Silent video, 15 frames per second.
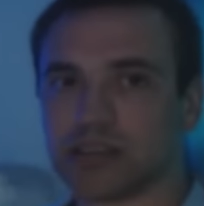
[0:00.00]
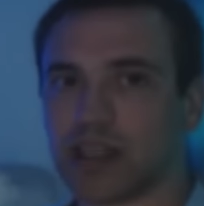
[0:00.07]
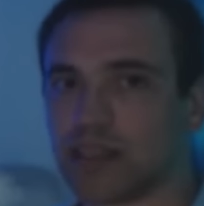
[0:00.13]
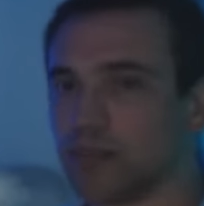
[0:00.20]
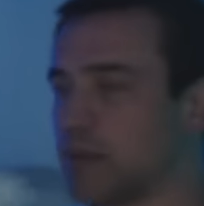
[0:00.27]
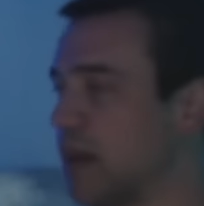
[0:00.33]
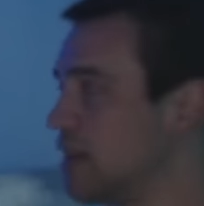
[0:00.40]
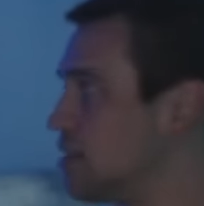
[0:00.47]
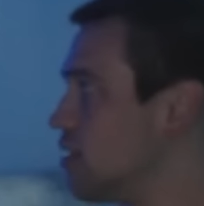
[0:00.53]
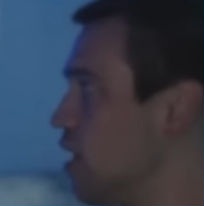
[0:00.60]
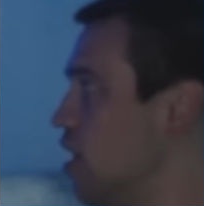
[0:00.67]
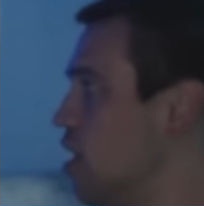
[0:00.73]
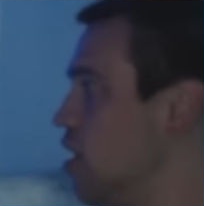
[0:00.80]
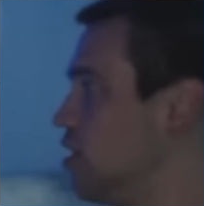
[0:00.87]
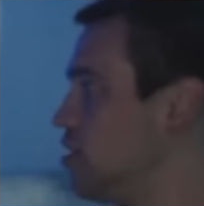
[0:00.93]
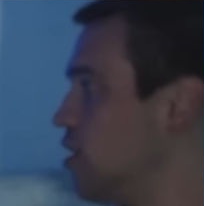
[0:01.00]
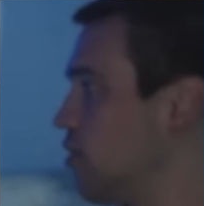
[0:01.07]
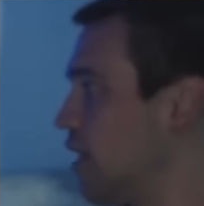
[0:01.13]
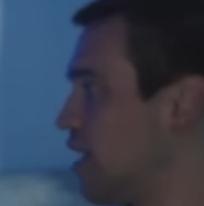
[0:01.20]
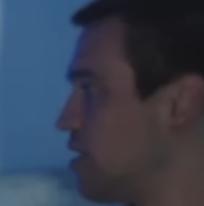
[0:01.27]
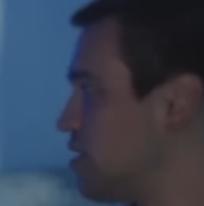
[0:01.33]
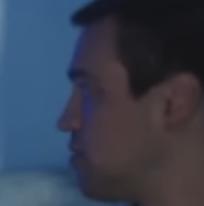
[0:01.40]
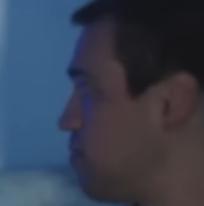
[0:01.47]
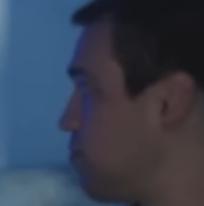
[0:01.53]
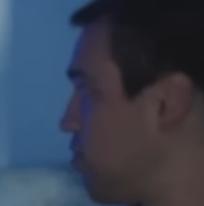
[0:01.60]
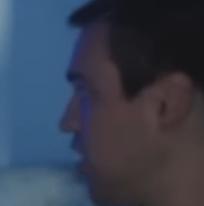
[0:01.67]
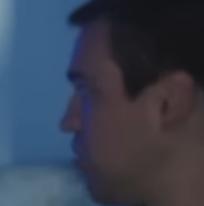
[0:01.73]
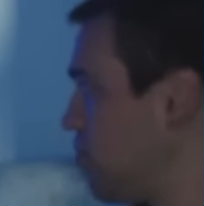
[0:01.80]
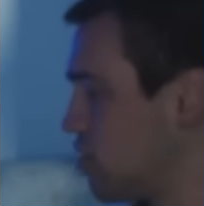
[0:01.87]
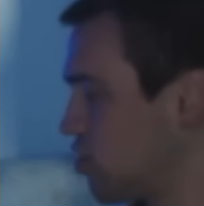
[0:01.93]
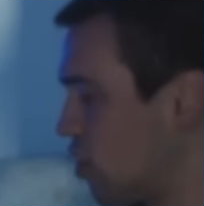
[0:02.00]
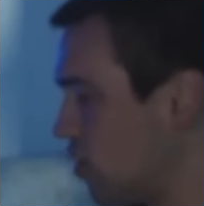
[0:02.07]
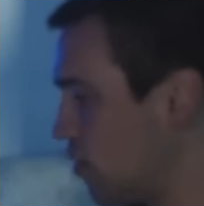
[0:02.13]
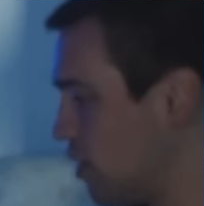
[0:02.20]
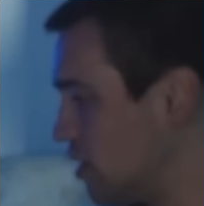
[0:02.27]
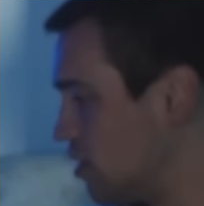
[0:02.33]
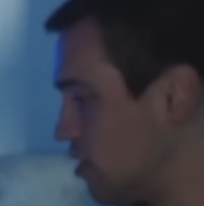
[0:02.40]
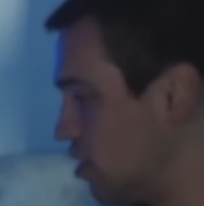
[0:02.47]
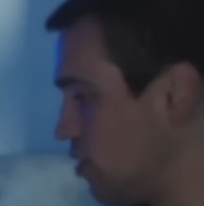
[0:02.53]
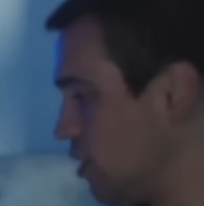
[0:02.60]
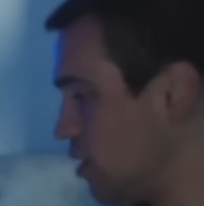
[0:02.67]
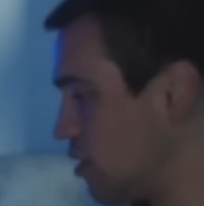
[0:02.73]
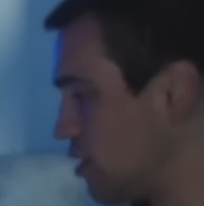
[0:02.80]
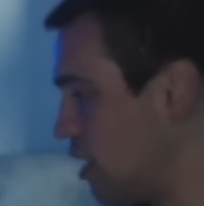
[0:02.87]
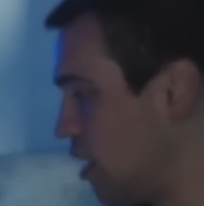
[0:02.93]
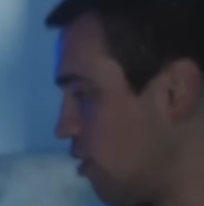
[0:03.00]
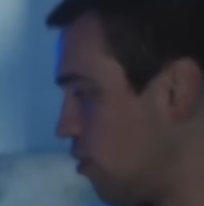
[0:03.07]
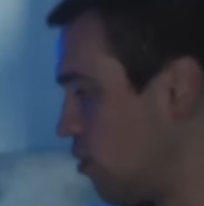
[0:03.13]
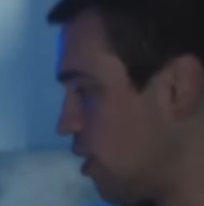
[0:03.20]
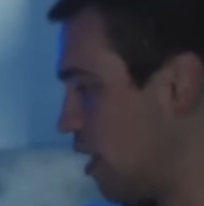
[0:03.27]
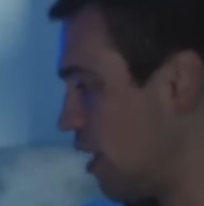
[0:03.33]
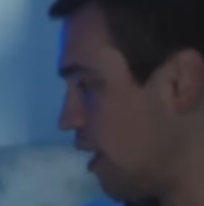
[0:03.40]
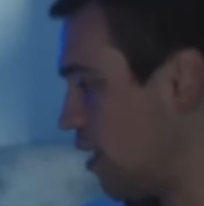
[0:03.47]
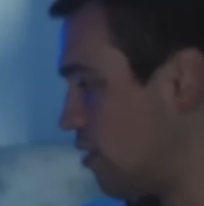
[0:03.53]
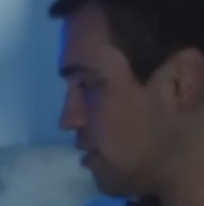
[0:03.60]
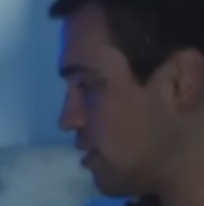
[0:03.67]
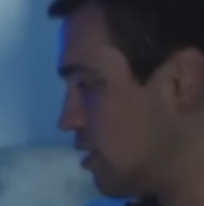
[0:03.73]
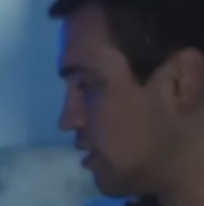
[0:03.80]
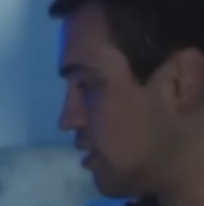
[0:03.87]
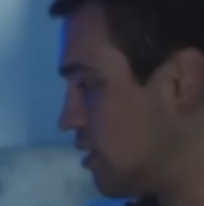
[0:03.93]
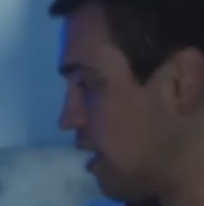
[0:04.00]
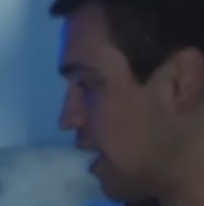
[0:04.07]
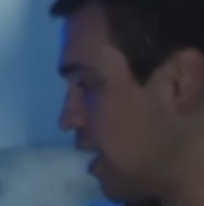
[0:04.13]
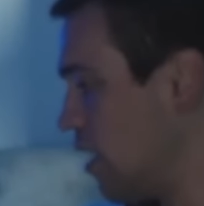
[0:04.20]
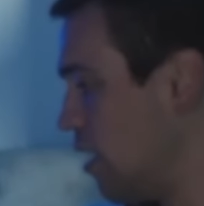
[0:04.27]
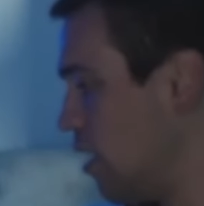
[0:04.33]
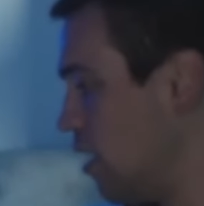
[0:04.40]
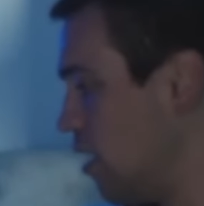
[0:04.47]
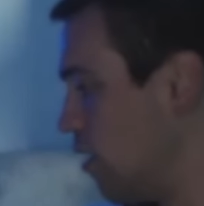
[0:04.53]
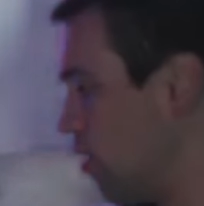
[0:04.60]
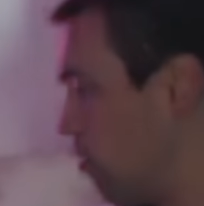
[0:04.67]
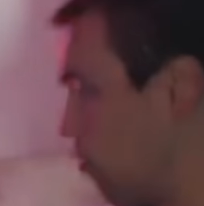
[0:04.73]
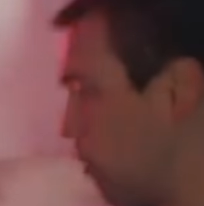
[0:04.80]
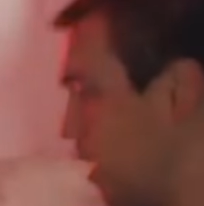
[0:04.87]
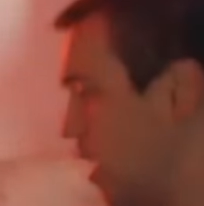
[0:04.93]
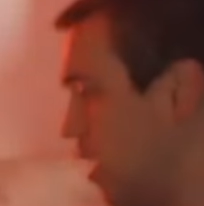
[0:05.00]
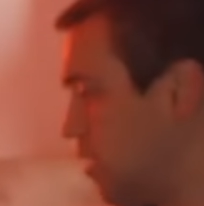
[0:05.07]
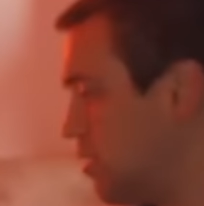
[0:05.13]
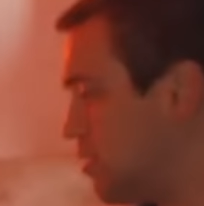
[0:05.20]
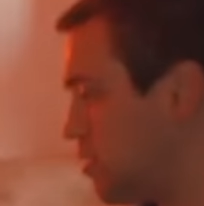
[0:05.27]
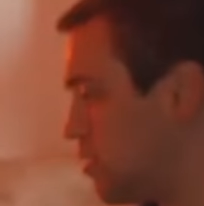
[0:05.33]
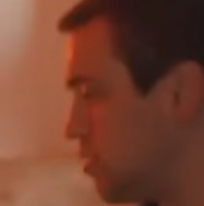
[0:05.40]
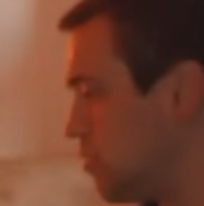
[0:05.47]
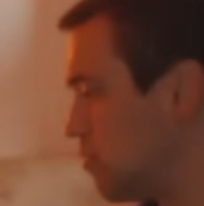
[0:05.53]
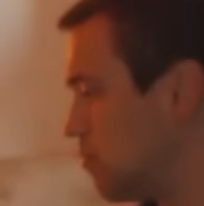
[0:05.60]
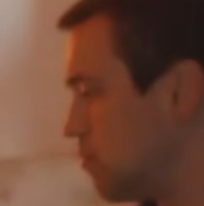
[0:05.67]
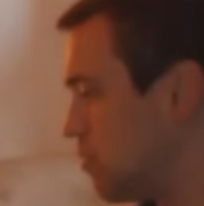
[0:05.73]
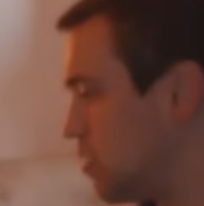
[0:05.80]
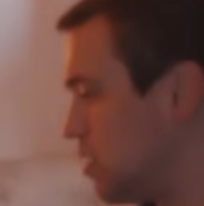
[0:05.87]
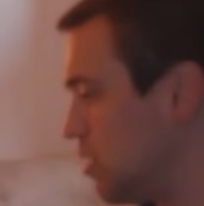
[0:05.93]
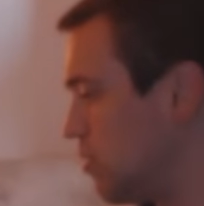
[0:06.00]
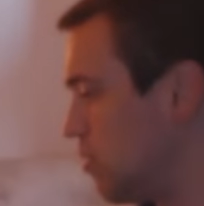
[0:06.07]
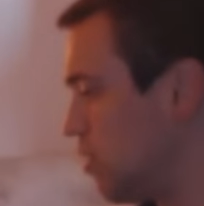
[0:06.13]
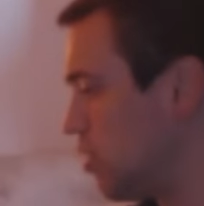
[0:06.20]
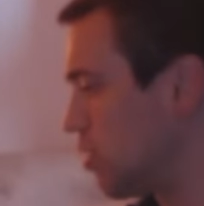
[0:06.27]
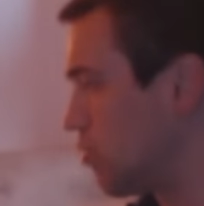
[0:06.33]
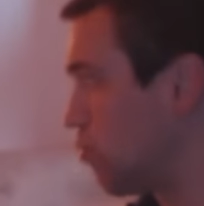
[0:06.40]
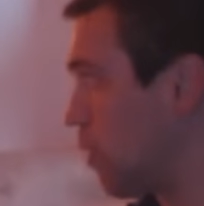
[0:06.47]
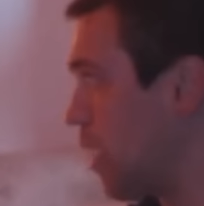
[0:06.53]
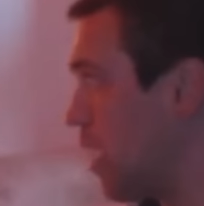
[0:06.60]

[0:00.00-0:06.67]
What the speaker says: it's not the best. So that's pretty much all there is to it. There's not a whole lot else to say. The reds still look